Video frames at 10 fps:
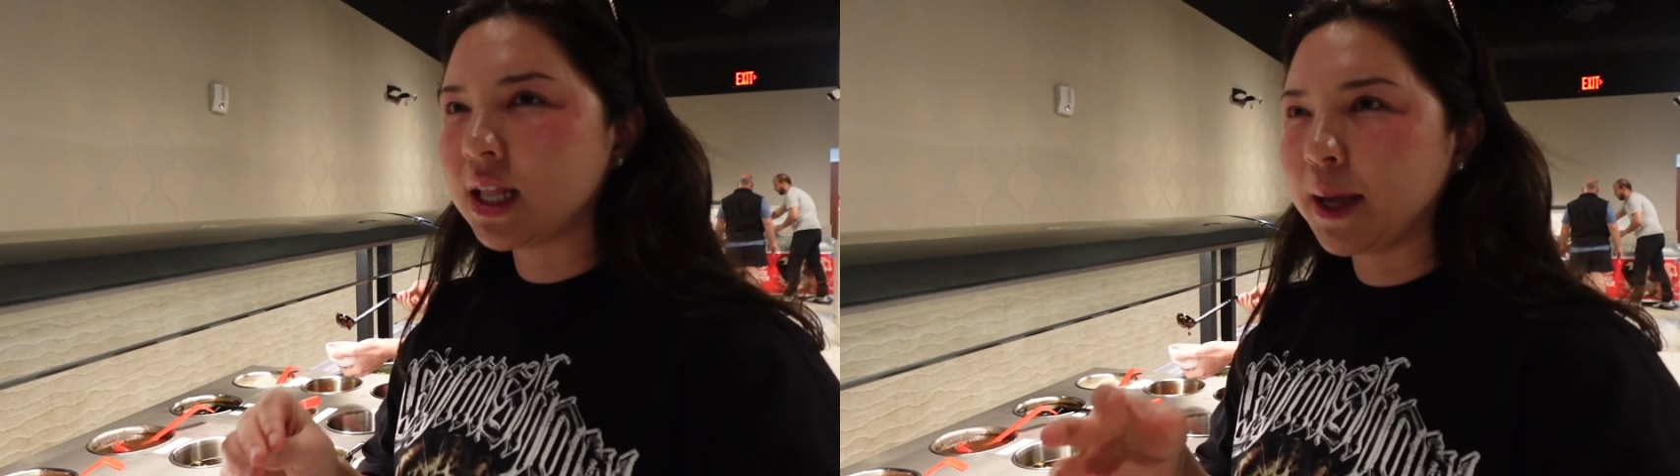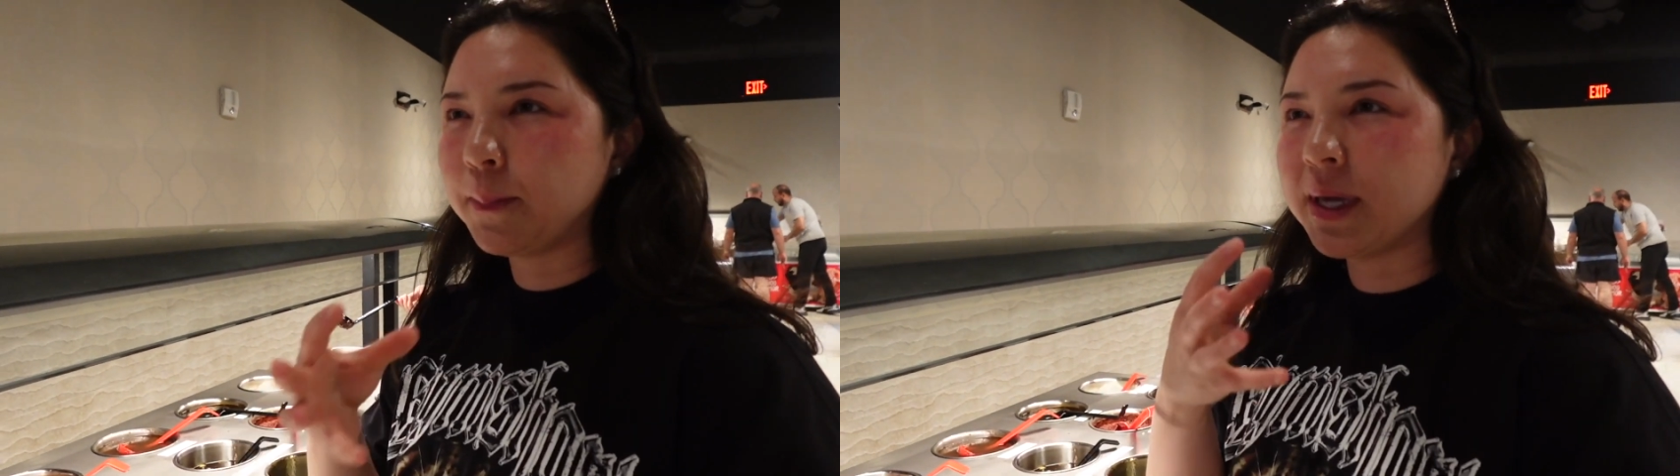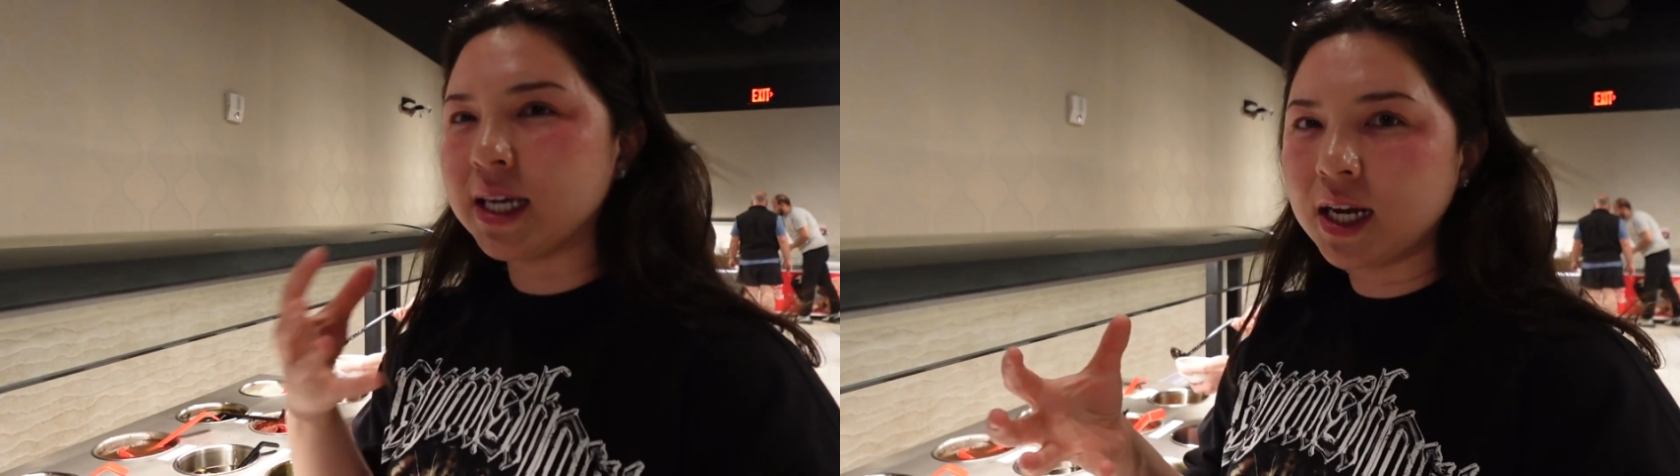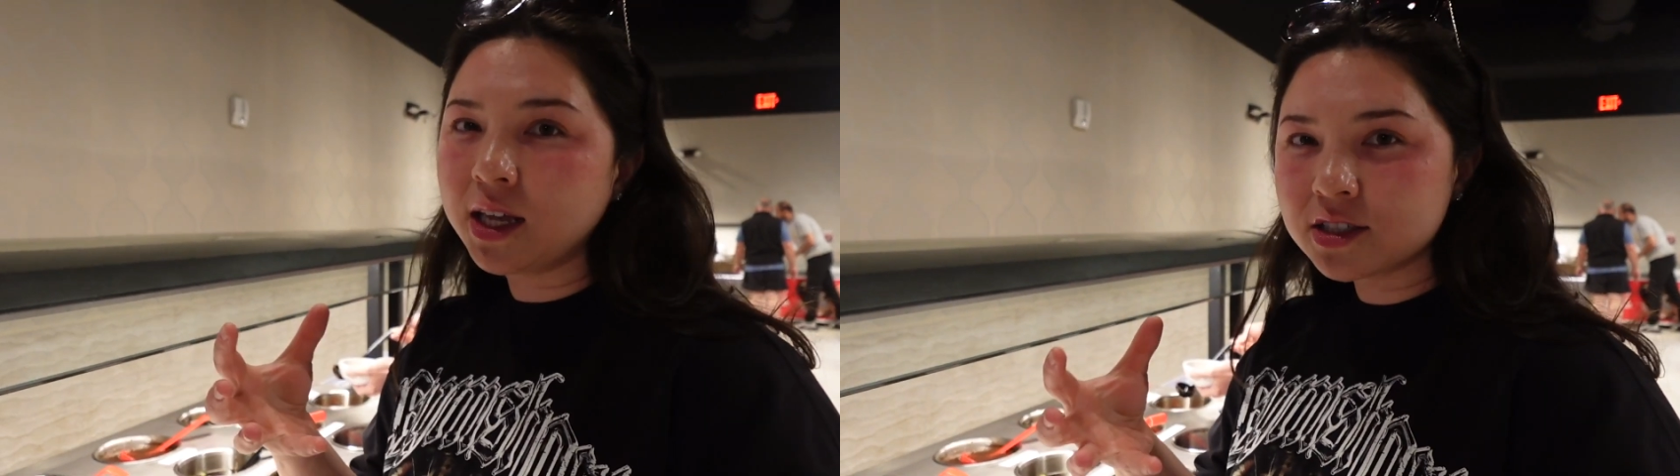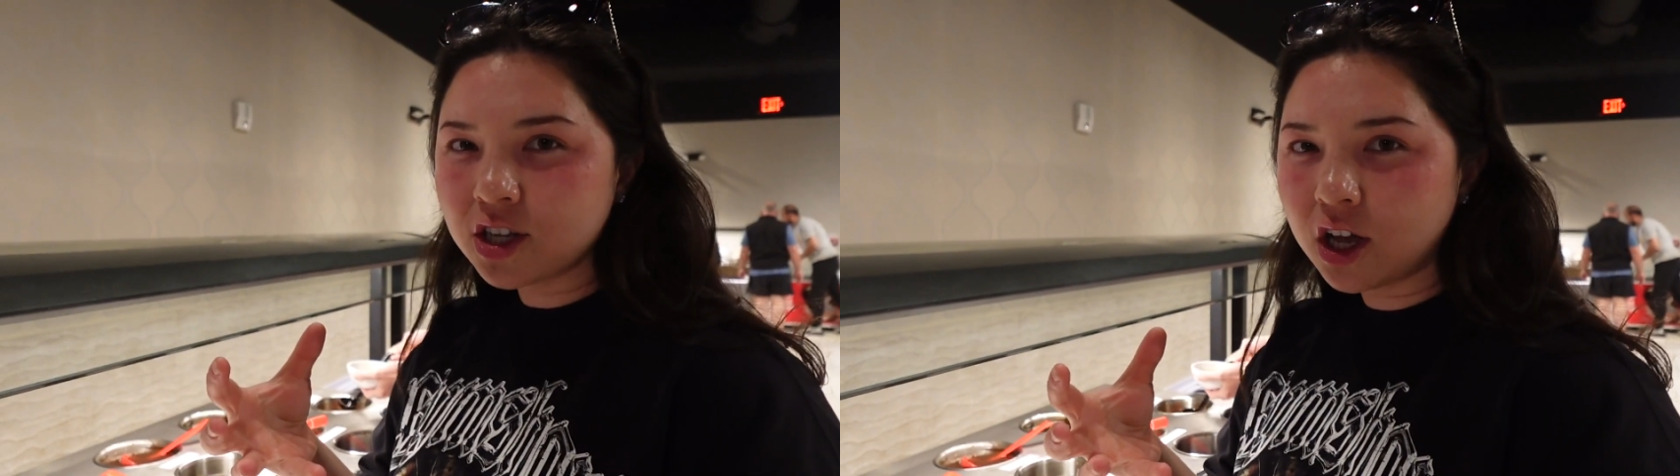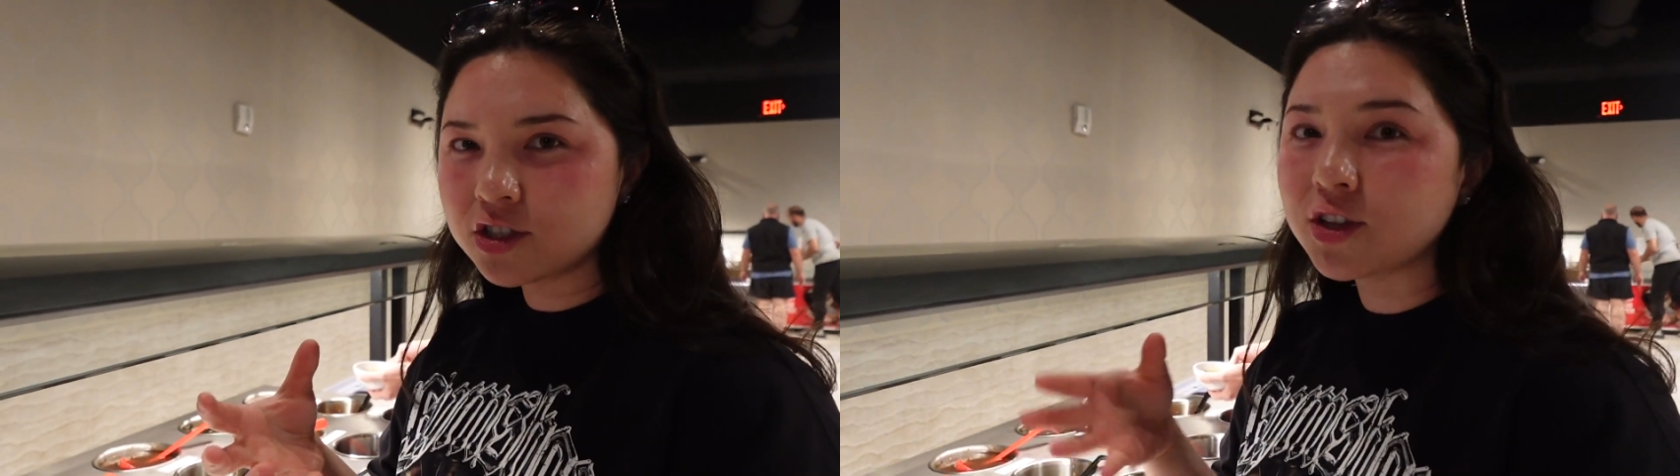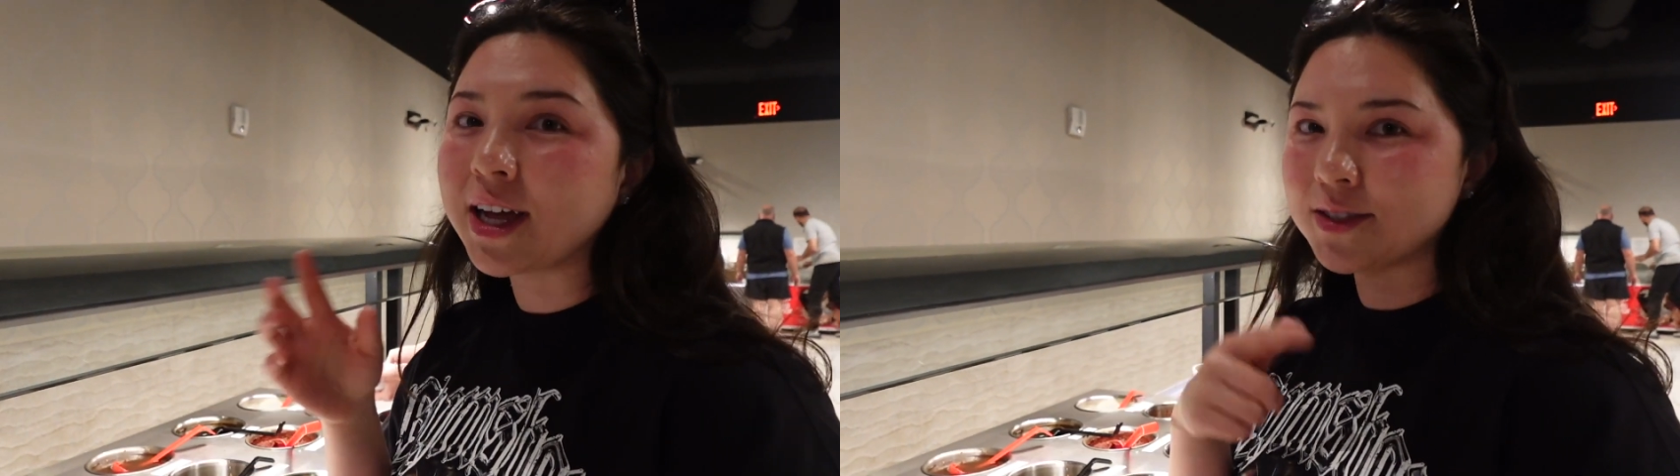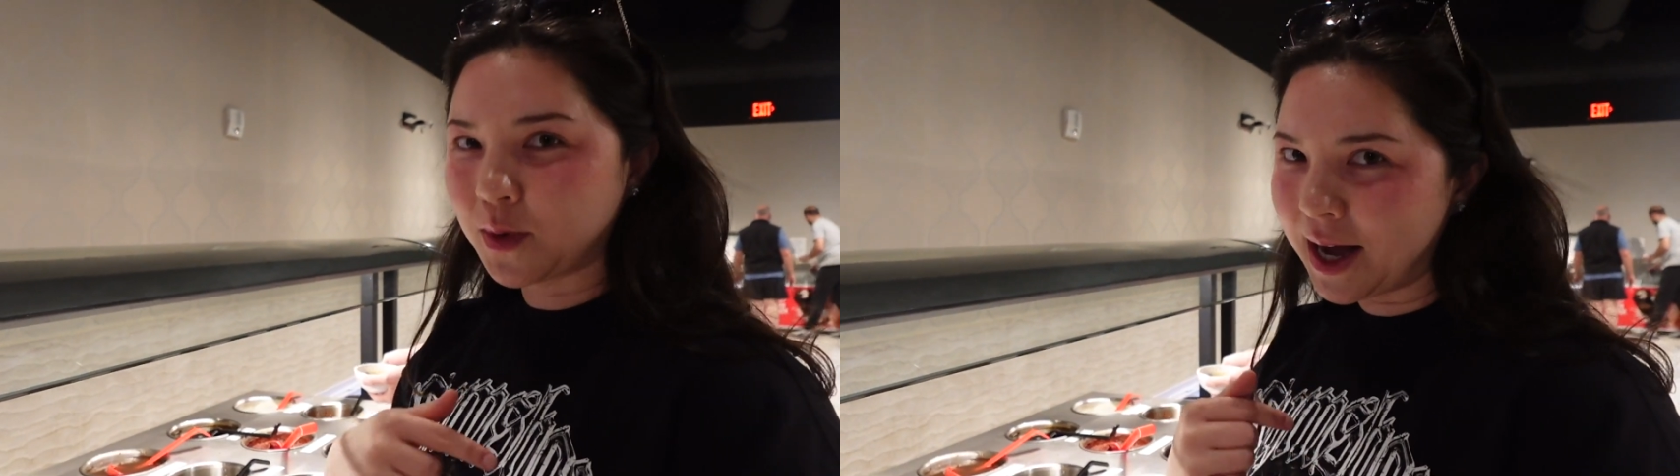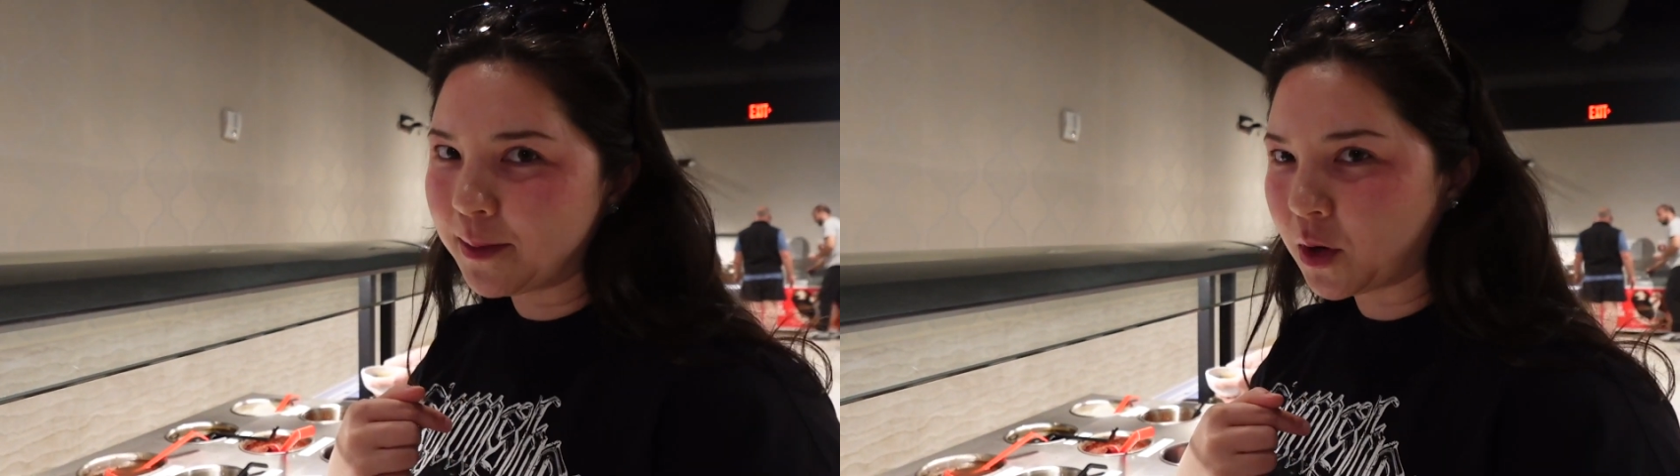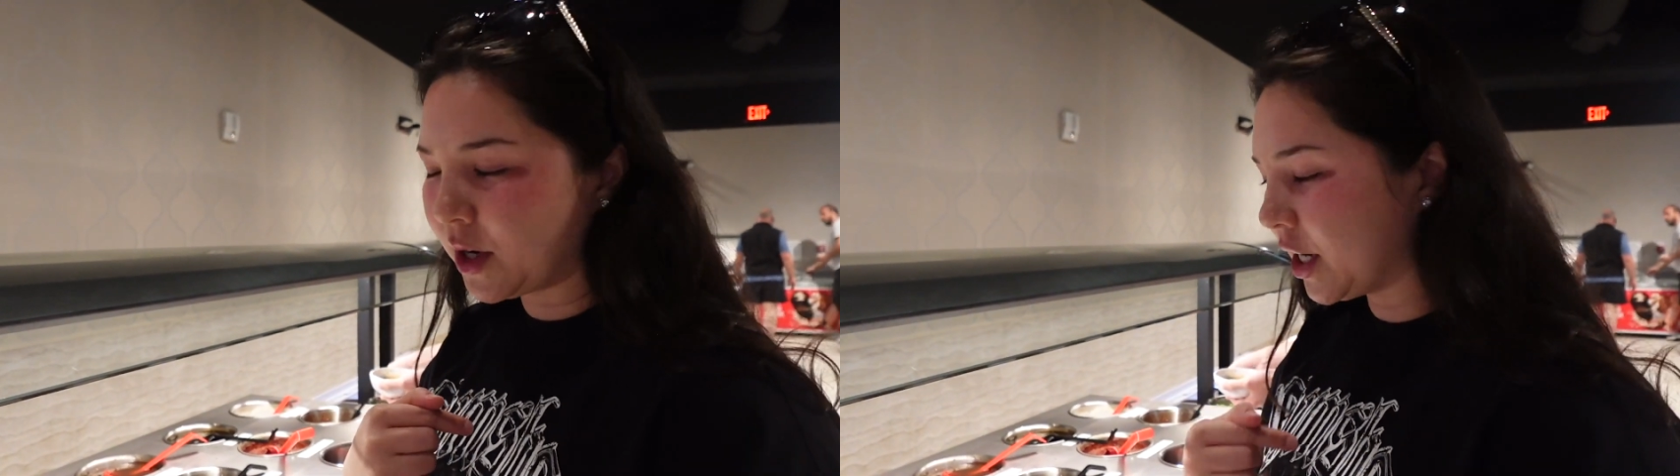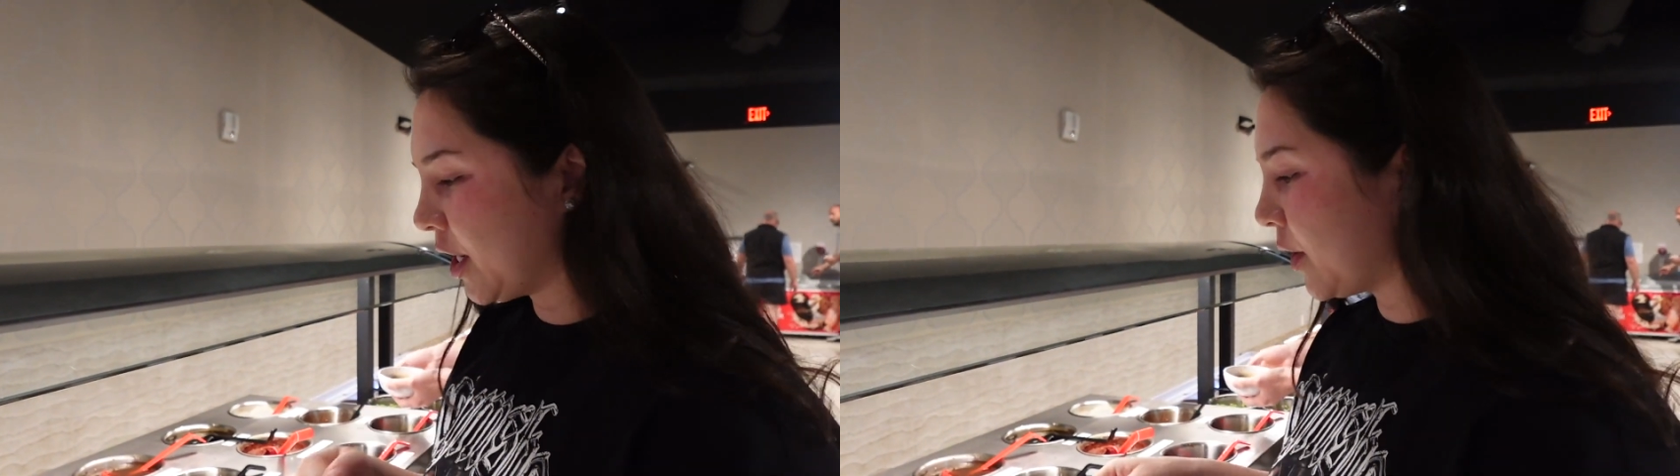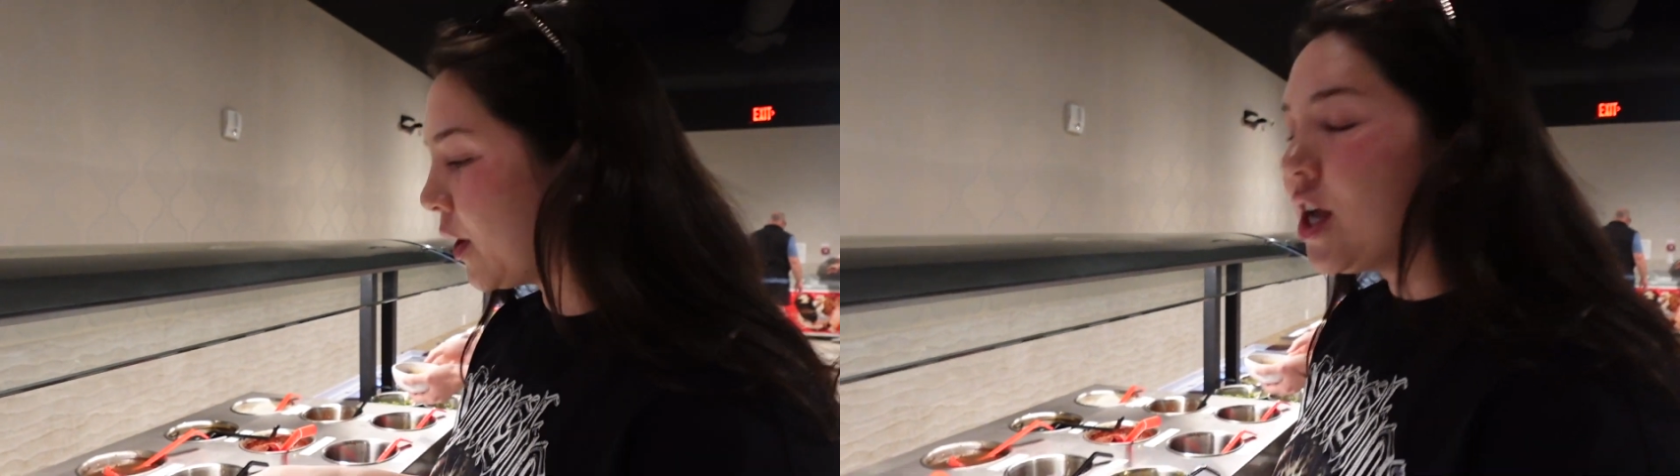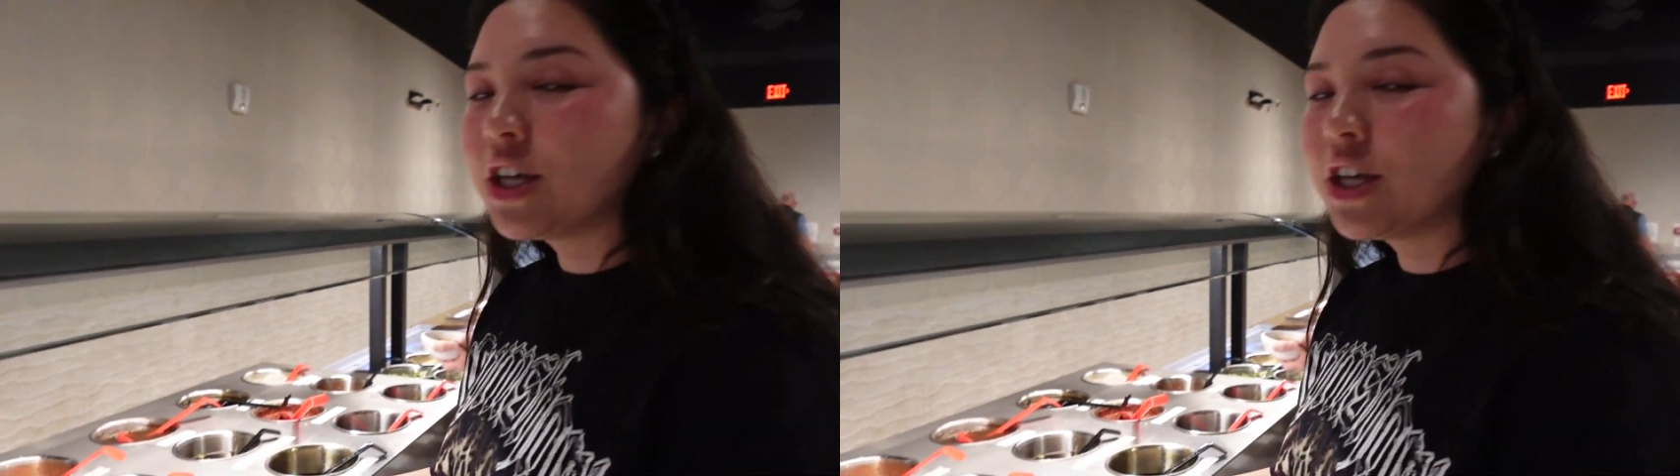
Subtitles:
like peanut sauce, so that's what I'm going to do.